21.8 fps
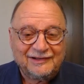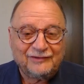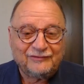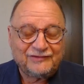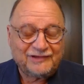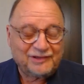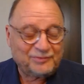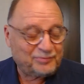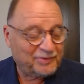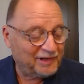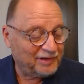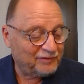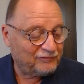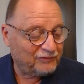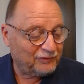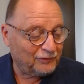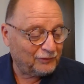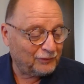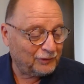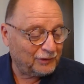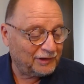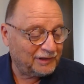of the Pink
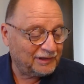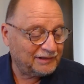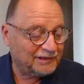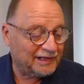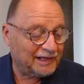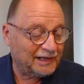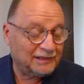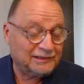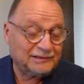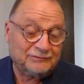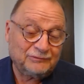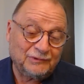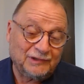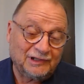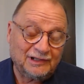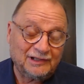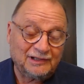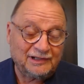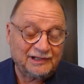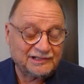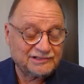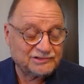Floyd, and
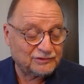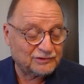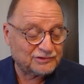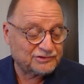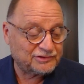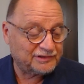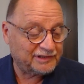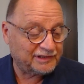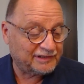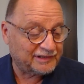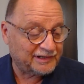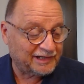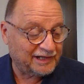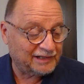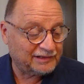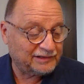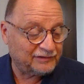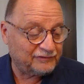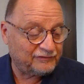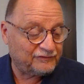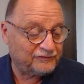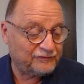he's also the
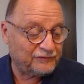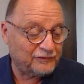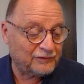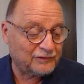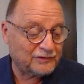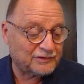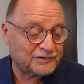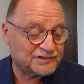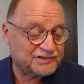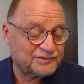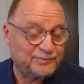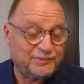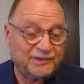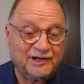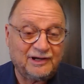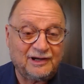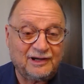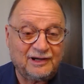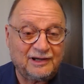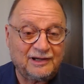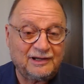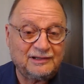creative force
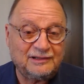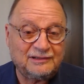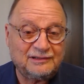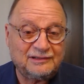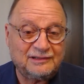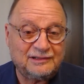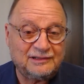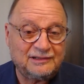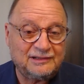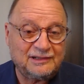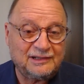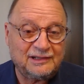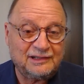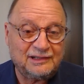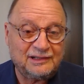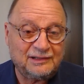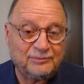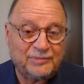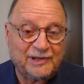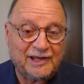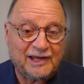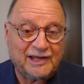behind
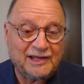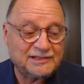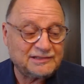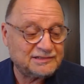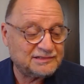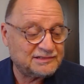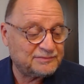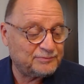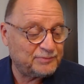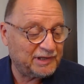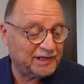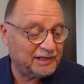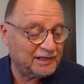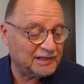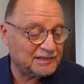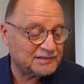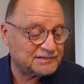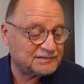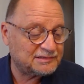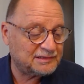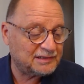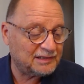the band's
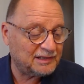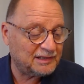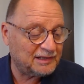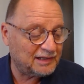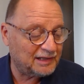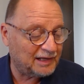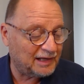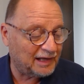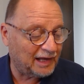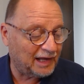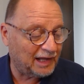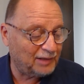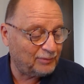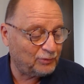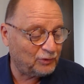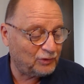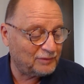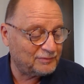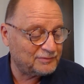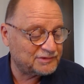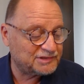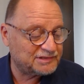biggest
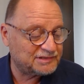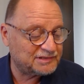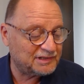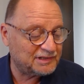albums.